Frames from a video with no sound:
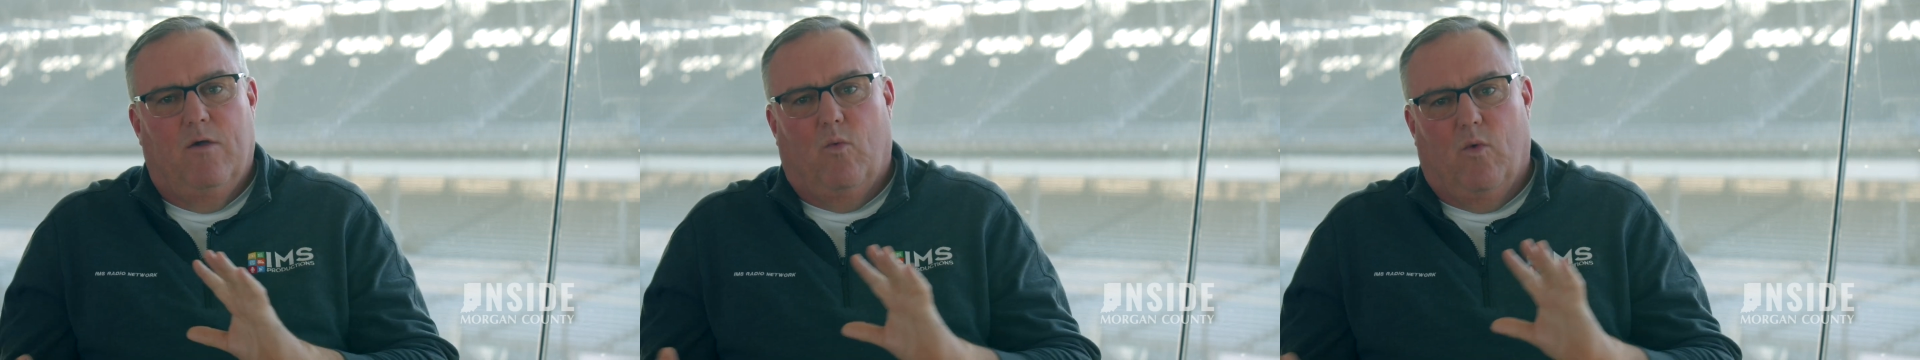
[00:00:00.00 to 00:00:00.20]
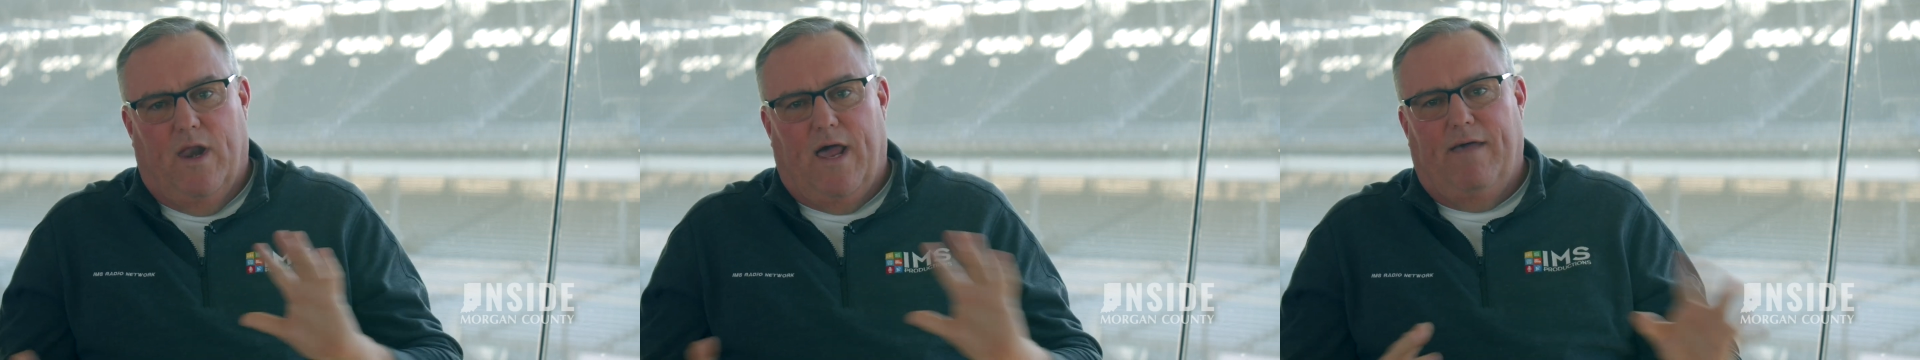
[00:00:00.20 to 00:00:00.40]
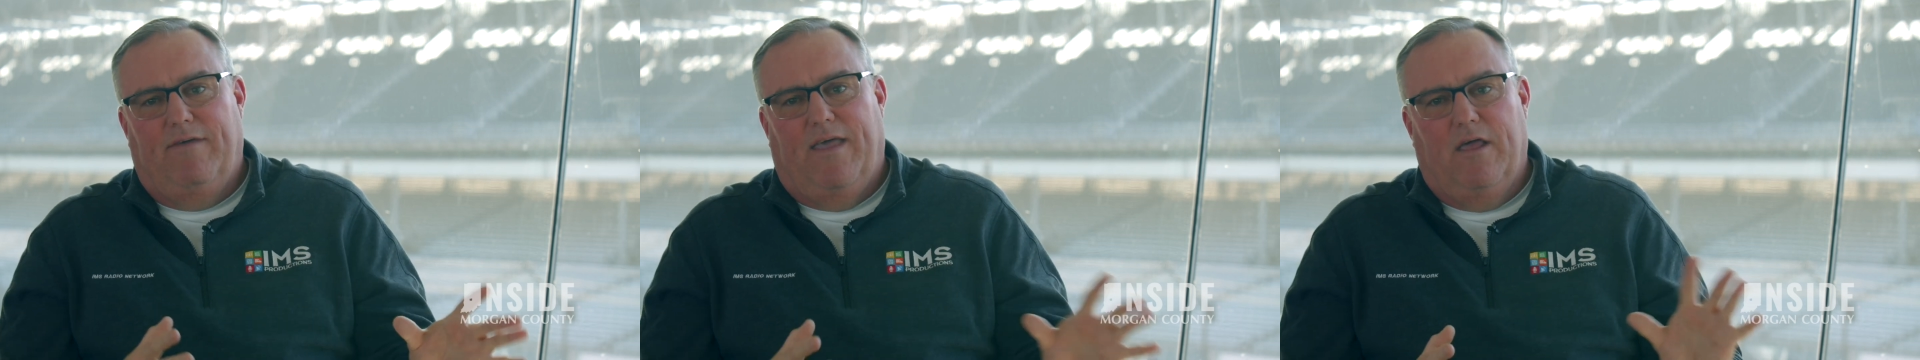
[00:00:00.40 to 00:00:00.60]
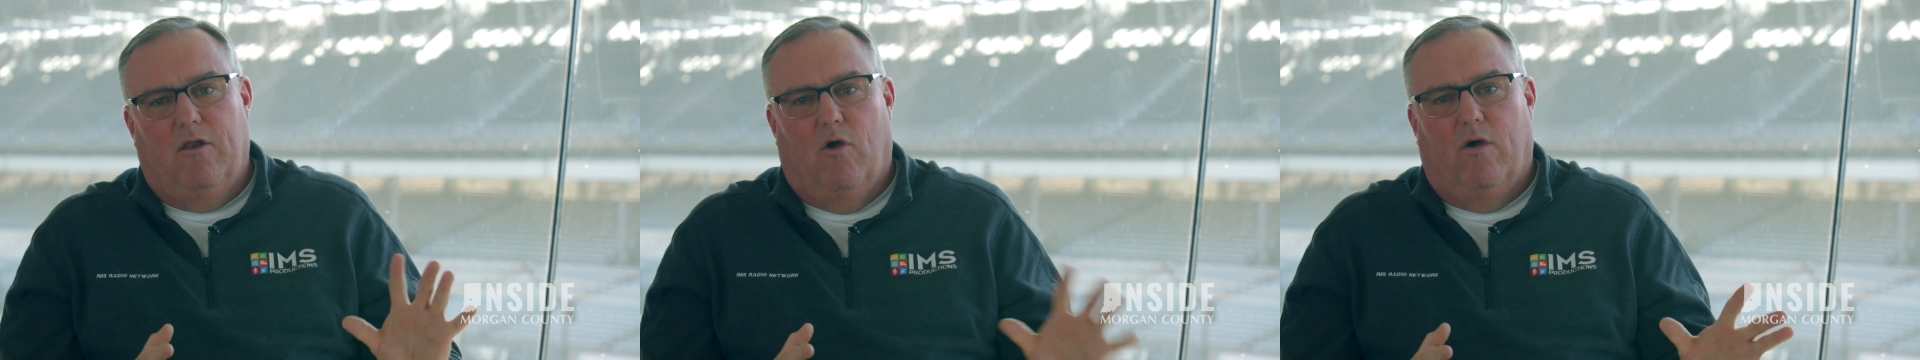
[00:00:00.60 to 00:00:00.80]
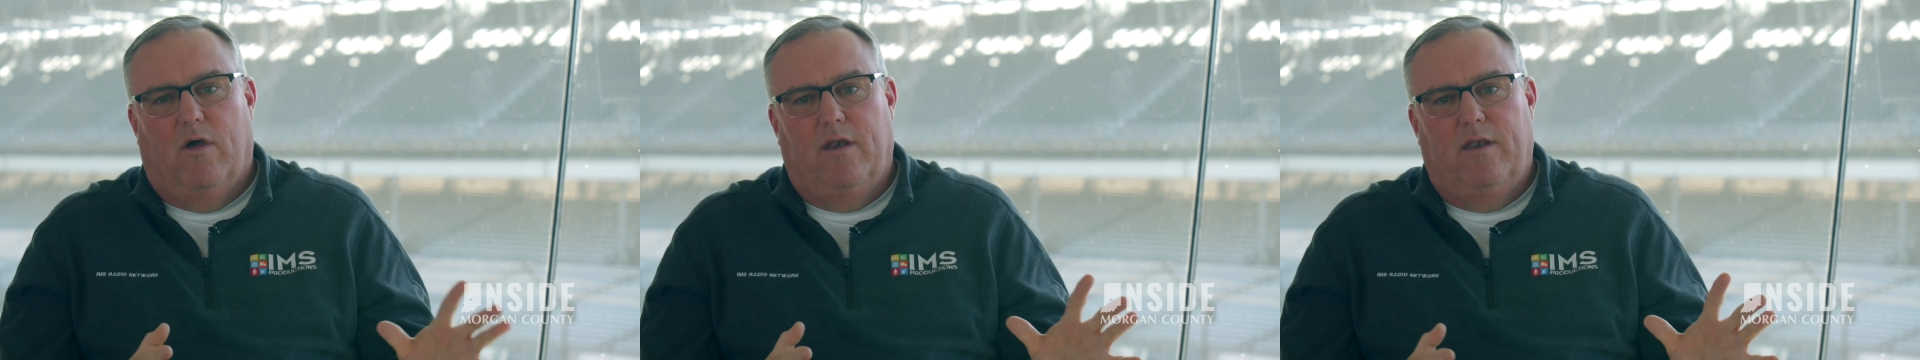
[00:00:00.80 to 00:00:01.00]
what I've hit
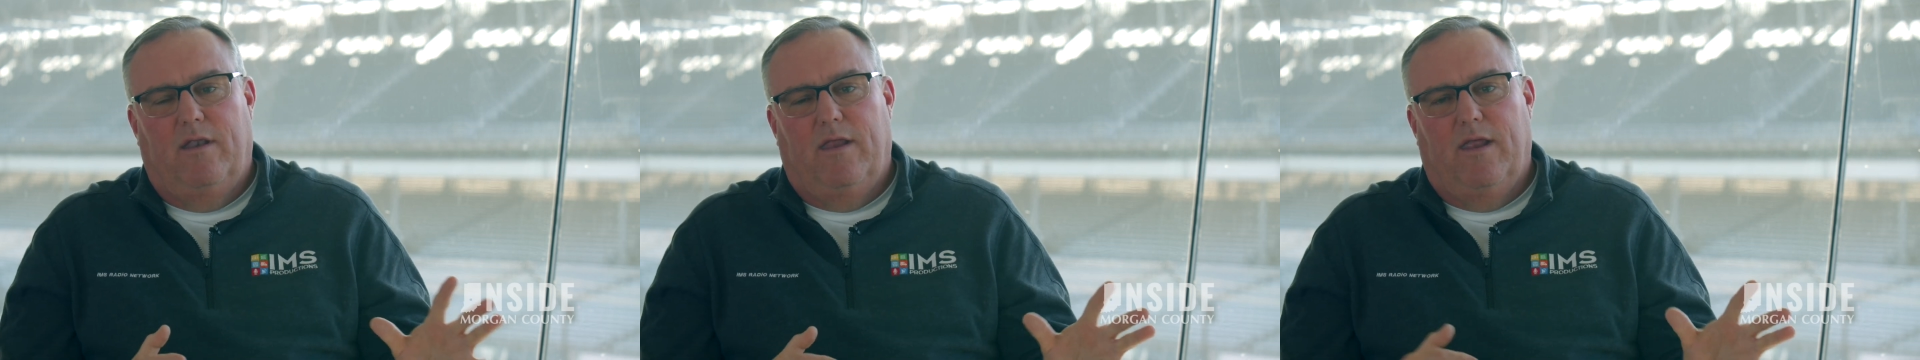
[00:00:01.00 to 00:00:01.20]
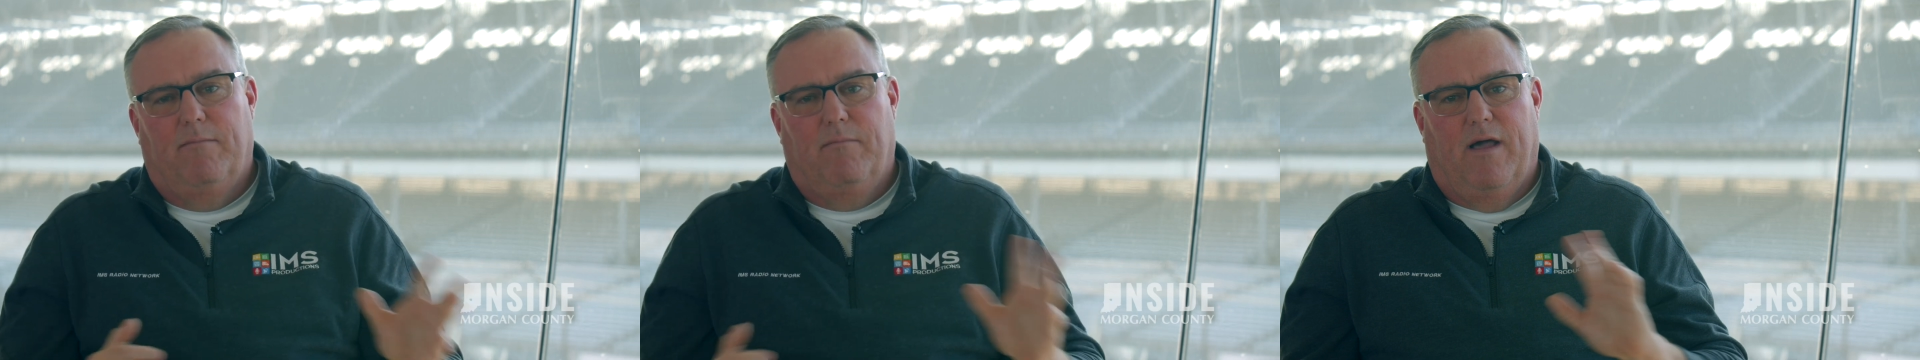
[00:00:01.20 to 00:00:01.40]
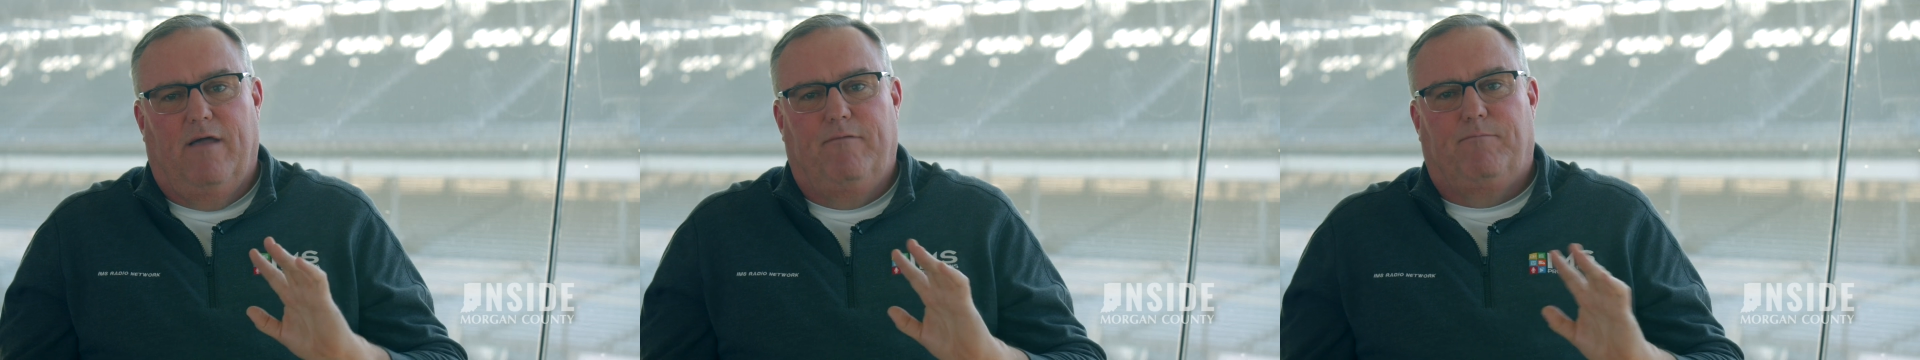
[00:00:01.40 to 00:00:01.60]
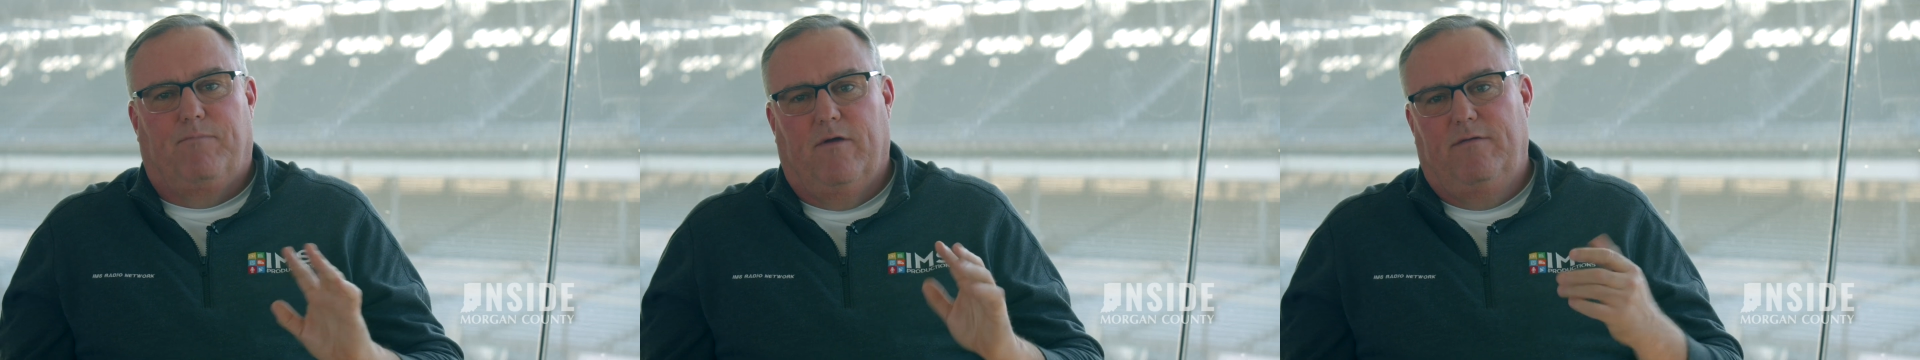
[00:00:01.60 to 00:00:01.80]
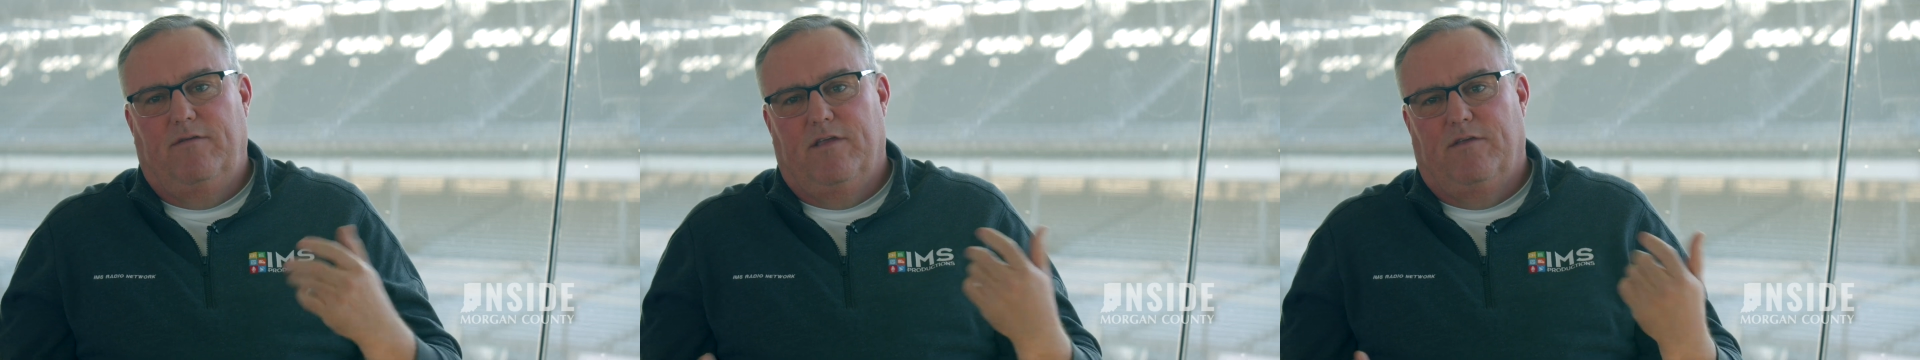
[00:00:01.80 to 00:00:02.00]
on in my
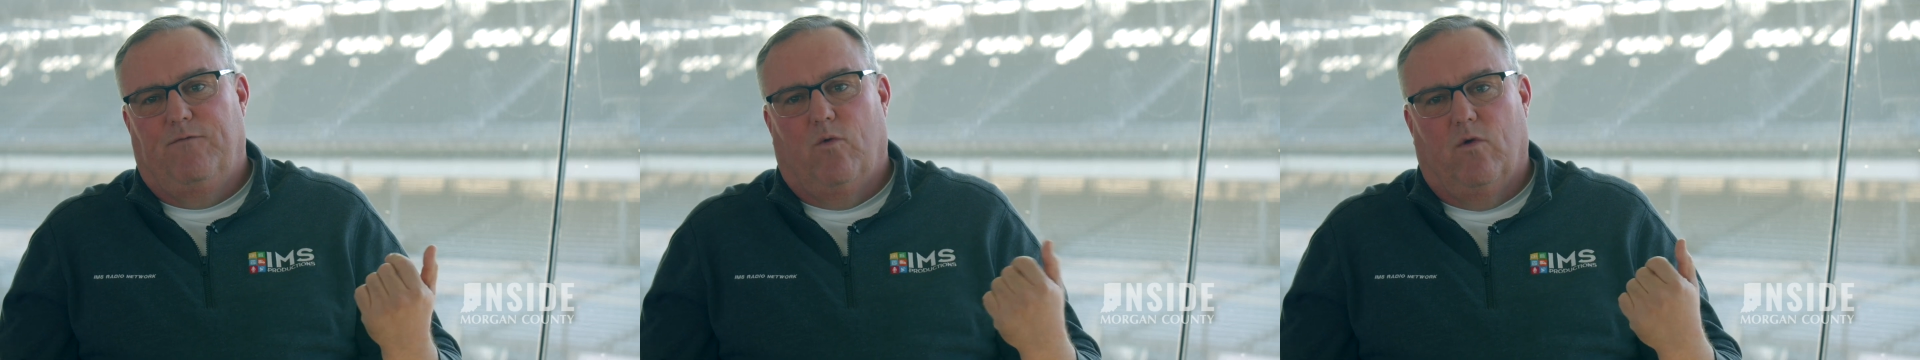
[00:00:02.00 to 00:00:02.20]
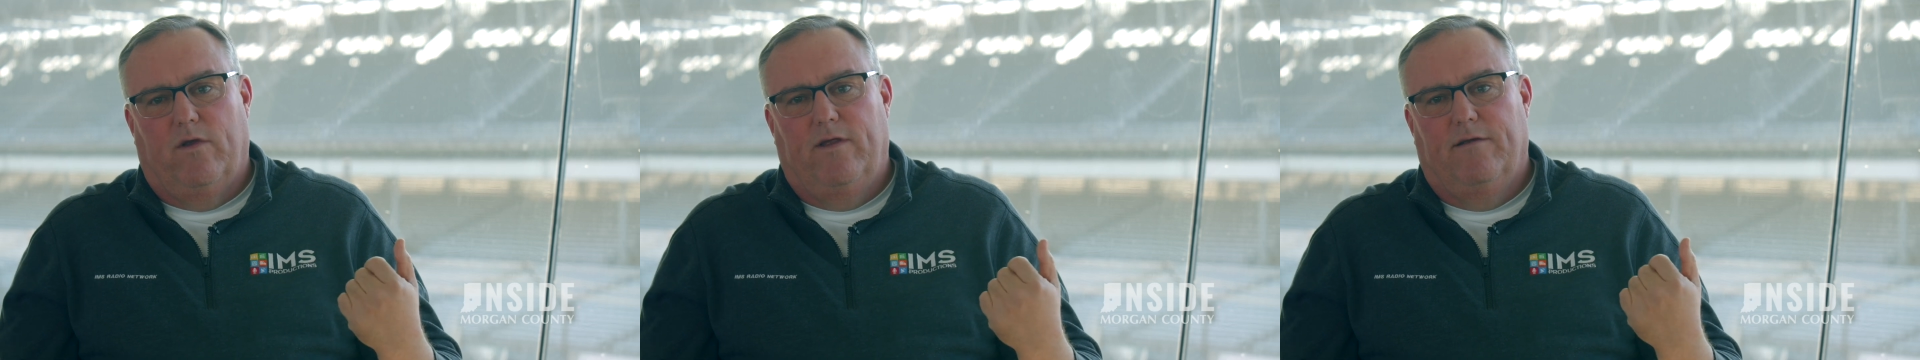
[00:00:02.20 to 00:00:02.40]
previous 4